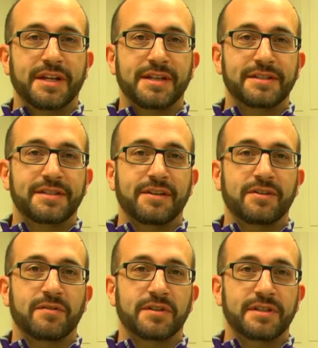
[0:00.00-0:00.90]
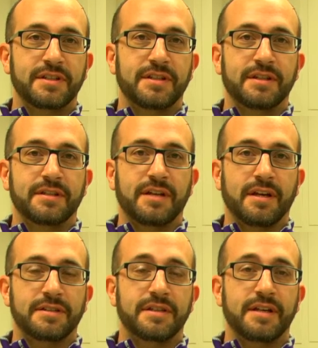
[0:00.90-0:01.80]
at Kansas State University, and
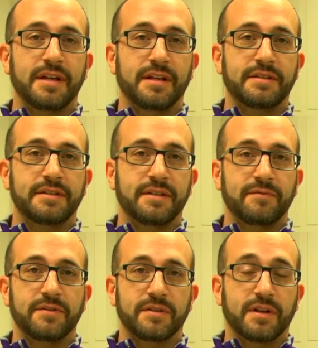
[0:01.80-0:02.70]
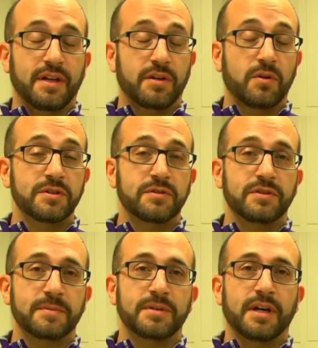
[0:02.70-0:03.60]
uh, today at uh, uh, Corn
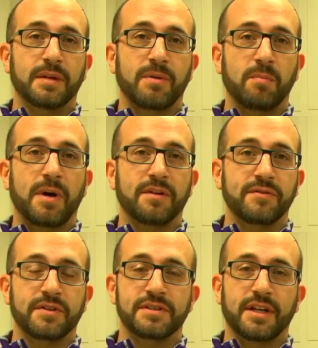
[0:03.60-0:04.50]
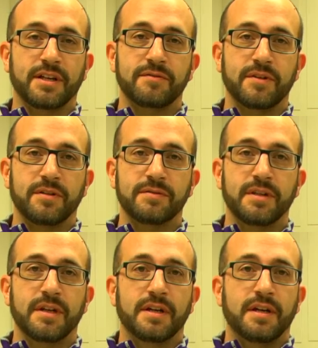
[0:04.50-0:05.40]
Schools I'm talking about myfields.info.
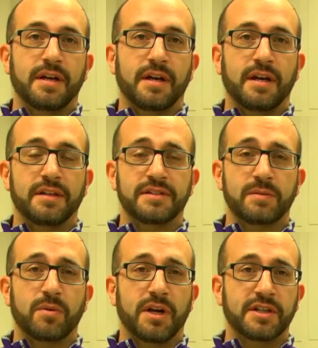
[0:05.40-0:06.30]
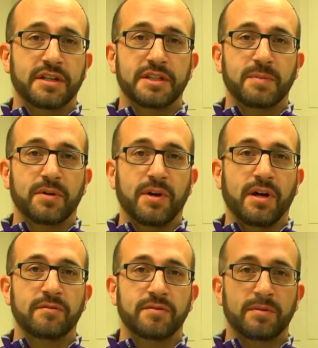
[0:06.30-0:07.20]
Uh, this is a project that's been
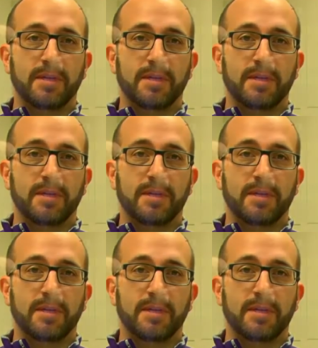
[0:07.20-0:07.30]
around for